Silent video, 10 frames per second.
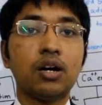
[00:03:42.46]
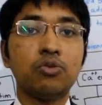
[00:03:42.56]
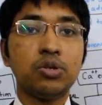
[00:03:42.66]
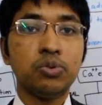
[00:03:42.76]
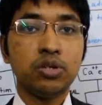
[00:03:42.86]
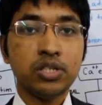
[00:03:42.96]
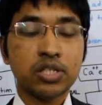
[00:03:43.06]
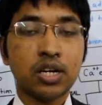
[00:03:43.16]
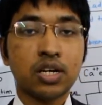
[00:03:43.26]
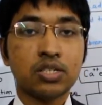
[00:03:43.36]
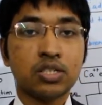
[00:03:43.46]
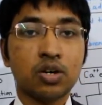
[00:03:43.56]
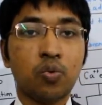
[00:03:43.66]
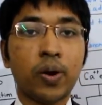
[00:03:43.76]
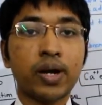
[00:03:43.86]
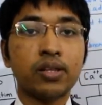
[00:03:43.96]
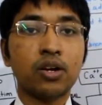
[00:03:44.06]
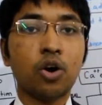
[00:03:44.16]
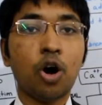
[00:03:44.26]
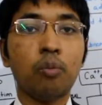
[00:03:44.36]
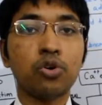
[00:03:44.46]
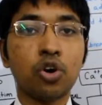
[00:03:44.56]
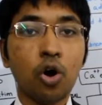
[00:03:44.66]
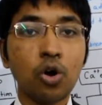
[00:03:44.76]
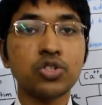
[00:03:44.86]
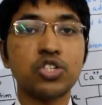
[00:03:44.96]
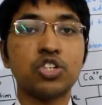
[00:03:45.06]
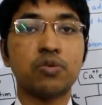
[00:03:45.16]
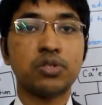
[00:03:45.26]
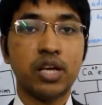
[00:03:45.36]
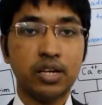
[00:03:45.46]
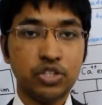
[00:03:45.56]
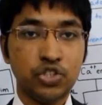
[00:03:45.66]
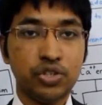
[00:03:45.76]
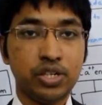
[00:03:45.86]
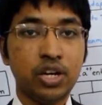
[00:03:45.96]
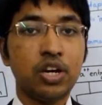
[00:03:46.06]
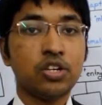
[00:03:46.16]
we will discuss what are the common causes of cell injury.